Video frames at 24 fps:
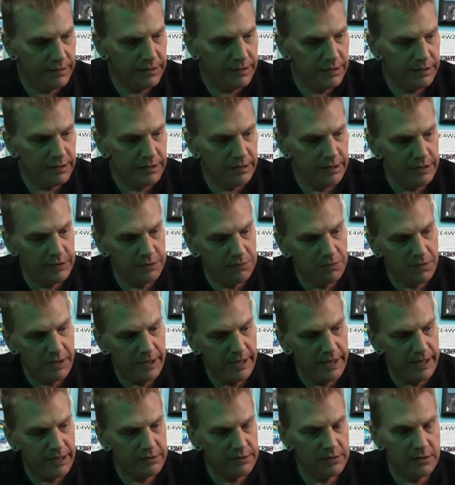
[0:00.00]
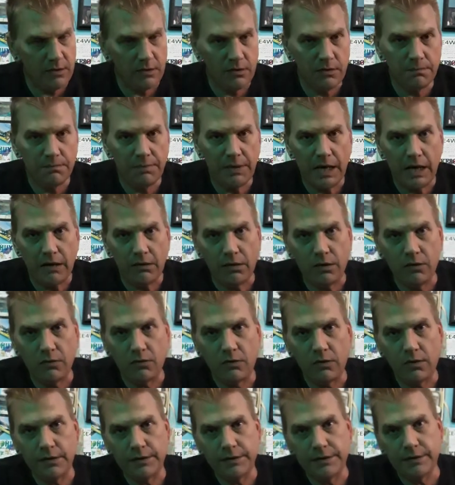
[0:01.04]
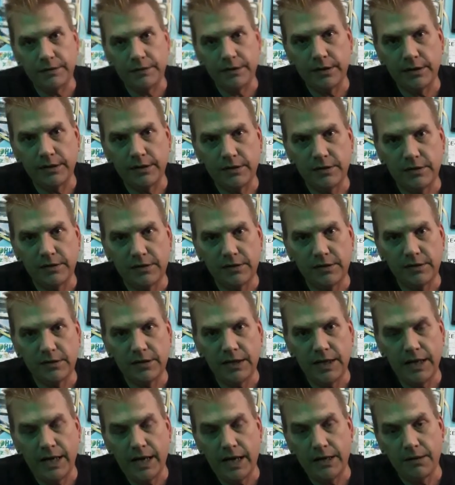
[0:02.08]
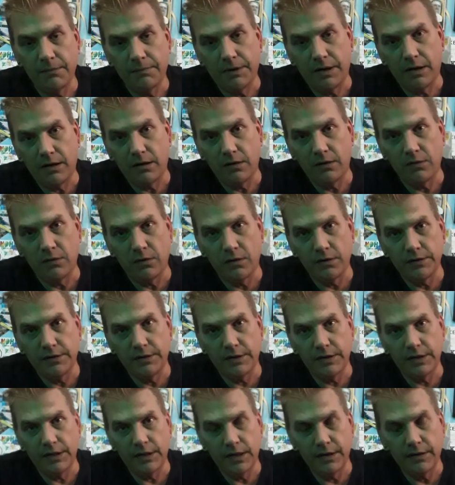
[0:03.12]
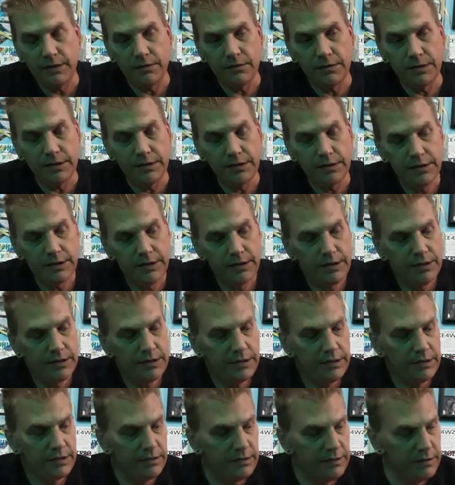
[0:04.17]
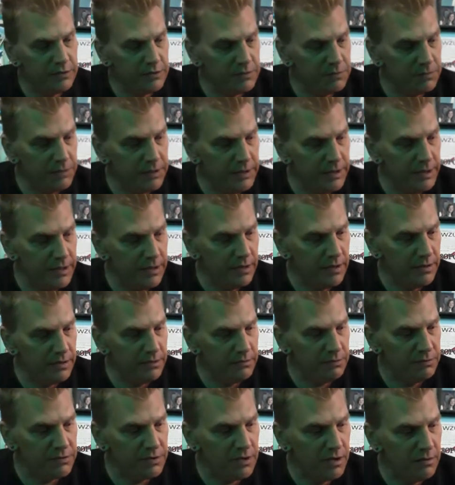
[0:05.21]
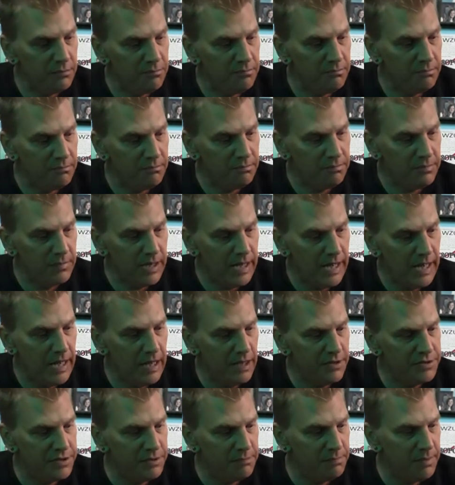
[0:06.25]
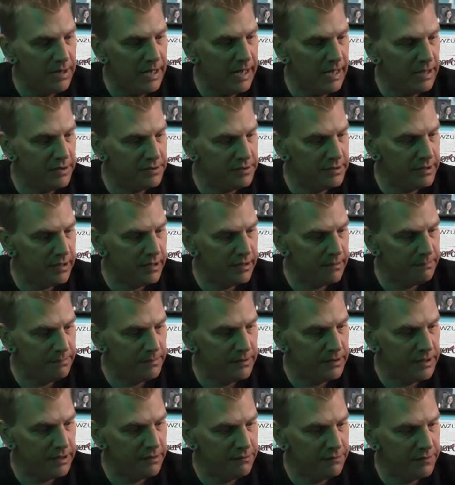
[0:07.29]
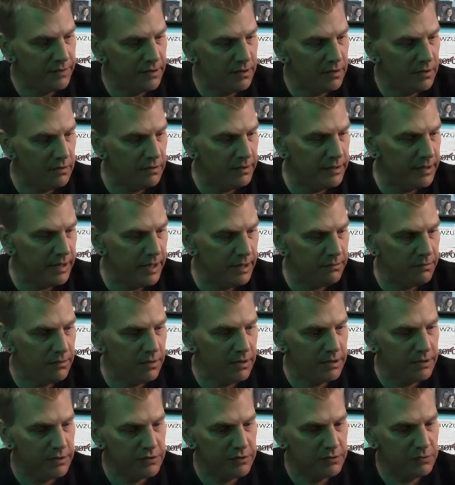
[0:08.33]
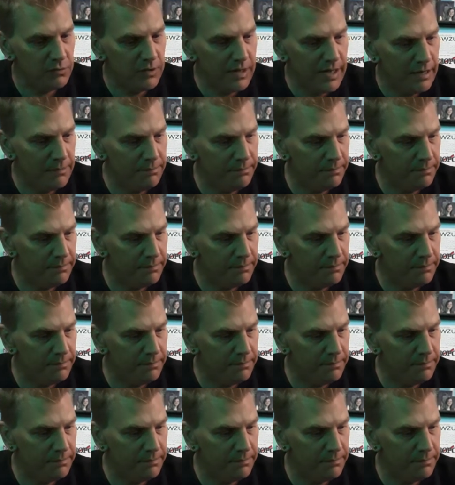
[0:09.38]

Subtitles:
And that's why it has no power cord to it, because they had a power cord to the other one. And this one here, it was all hodgy-bodged up, and they figured, okay, we're going to swap